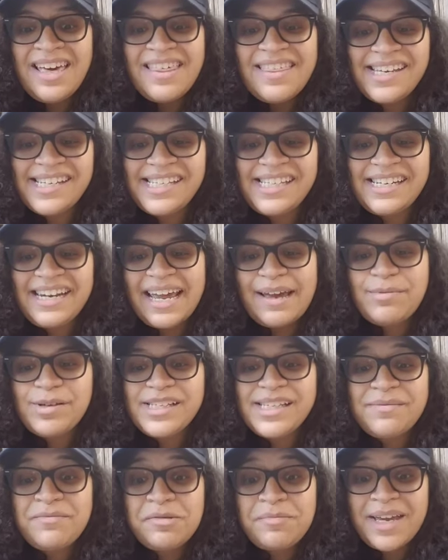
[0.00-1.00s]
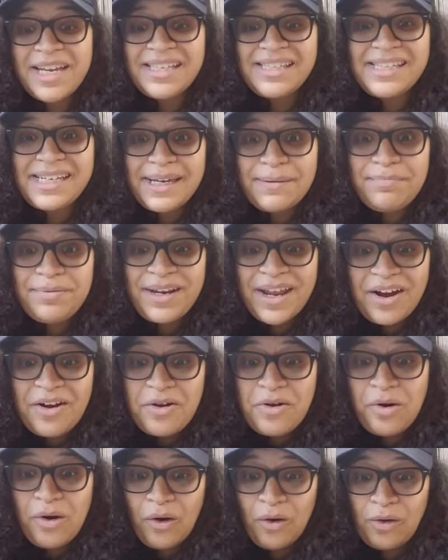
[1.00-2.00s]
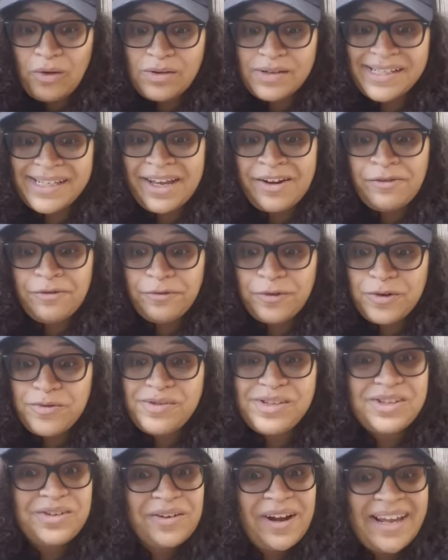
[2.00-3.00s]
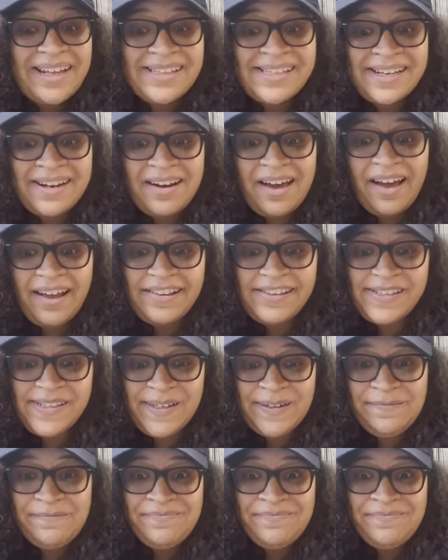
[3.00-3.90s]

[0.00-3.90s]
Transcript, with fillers: This enables him to make deep, narrow holes in fruits, grains, and nuts.